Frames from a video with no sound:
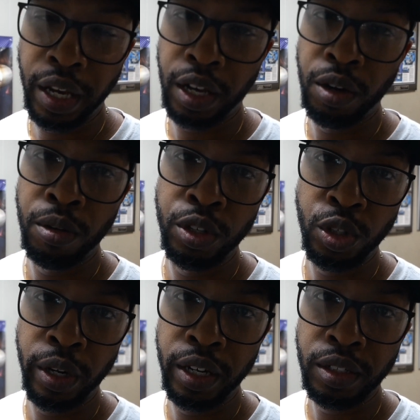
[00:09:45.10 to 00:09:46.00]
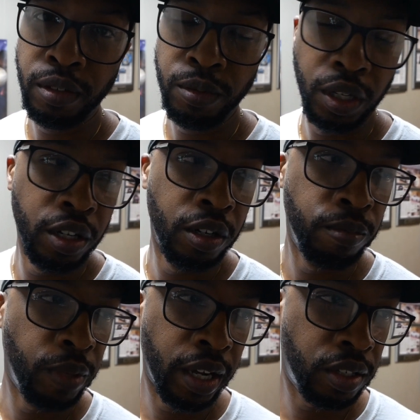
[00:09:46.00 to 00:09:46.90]
had to go in the trash. It's
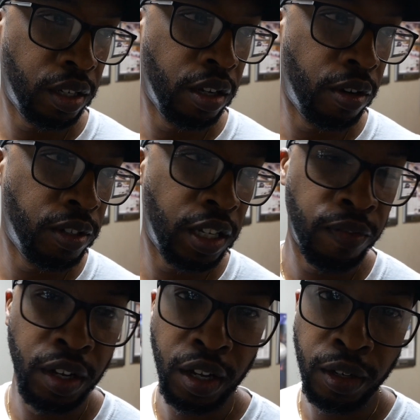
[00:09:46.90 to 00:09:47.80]
$100, like I said, $107.